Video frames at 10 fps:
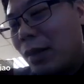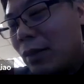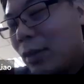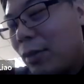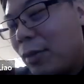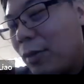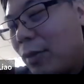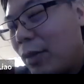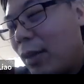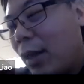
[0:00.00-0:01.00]

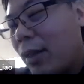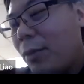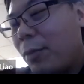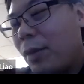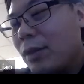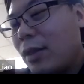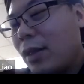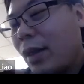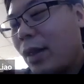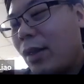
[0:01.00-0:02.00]
So in other words, the
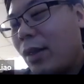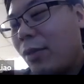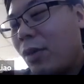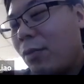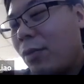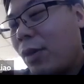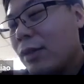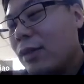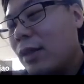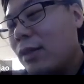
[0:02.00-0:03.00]
category of
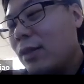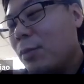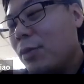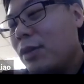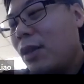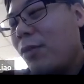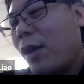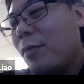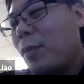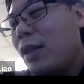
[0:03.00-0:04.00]
quasi-smooth
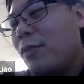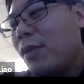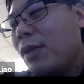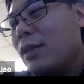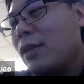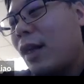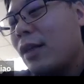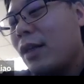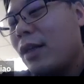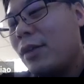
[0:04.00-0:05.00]
derived manifold is
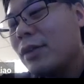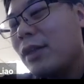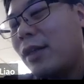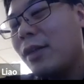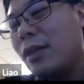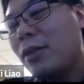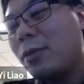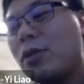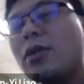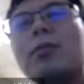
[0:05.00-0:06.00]
not closed on the
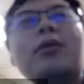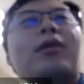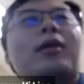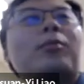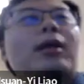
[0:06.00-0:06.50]
homotopy fiber